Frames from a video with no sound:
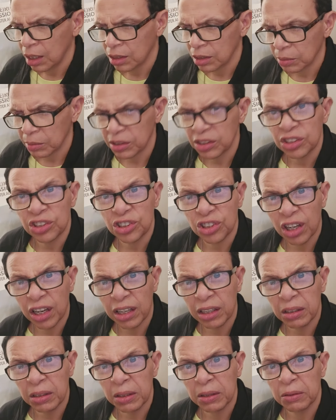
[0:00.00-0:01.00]
somebody's
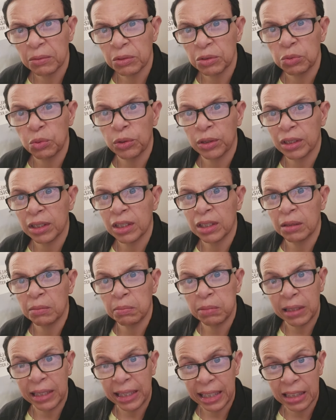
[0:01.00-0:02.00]
child was working at a
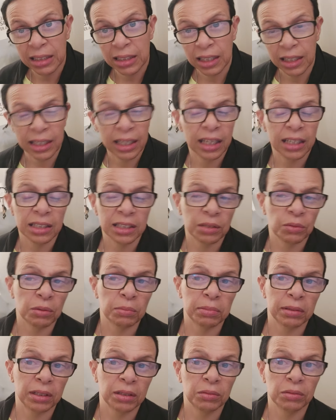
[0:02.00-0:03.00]
plant. I can't say
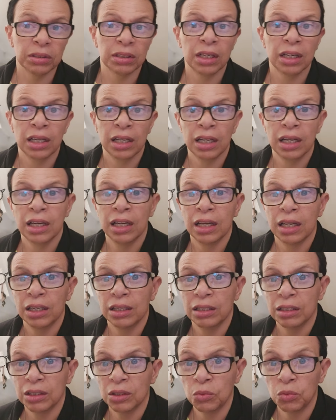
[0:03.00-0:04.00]
what plant it was.
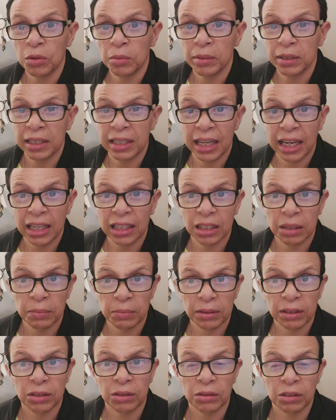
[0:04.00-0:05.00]
And the women ganged
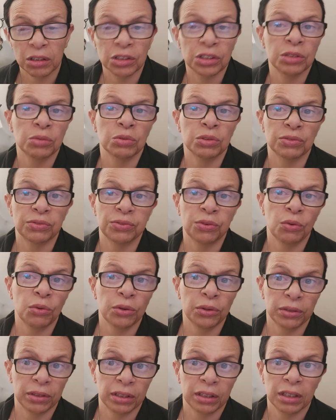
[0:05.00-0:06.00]
up on her because she was
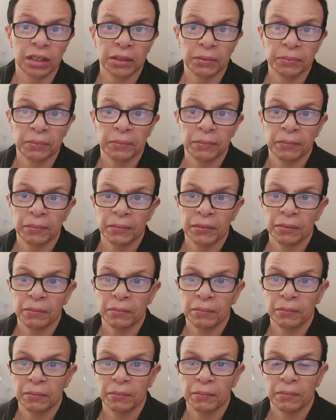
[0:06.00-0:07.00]
foreign.
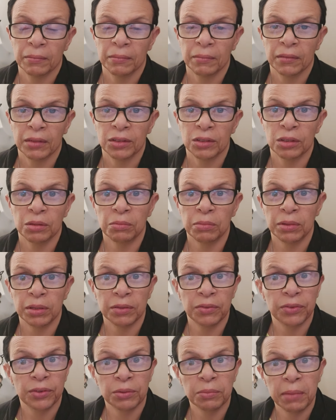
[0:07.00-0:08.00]
So
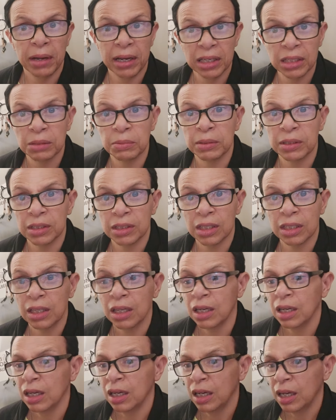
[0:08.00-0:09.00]
the management said,
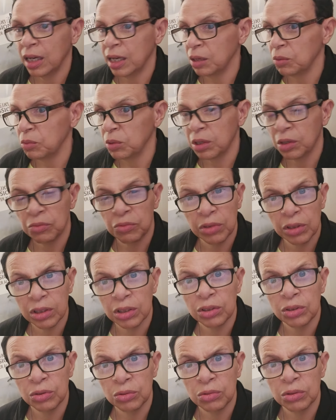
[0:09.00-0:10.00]
hey, we could really
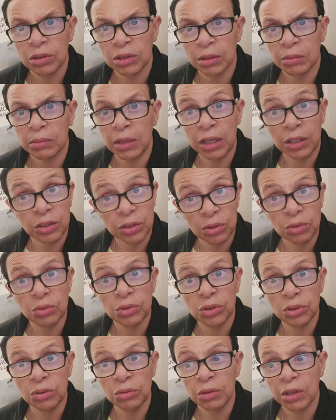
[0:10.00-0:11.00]
use them. And you
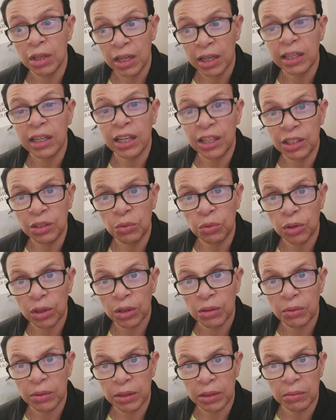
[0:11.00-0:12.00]
too. Can you
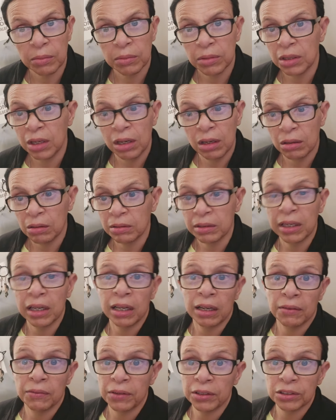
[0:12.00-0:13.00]
work with them? No.
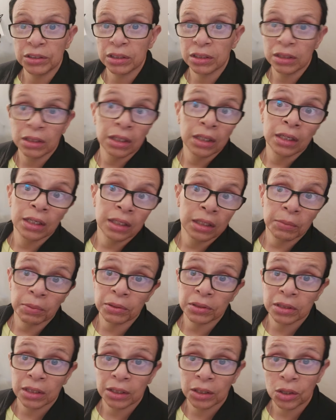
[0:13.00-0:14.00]
Eventually, the
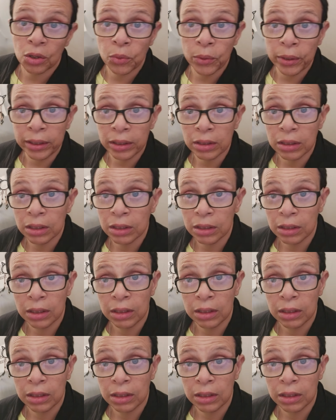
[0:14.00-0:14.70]
person had to quit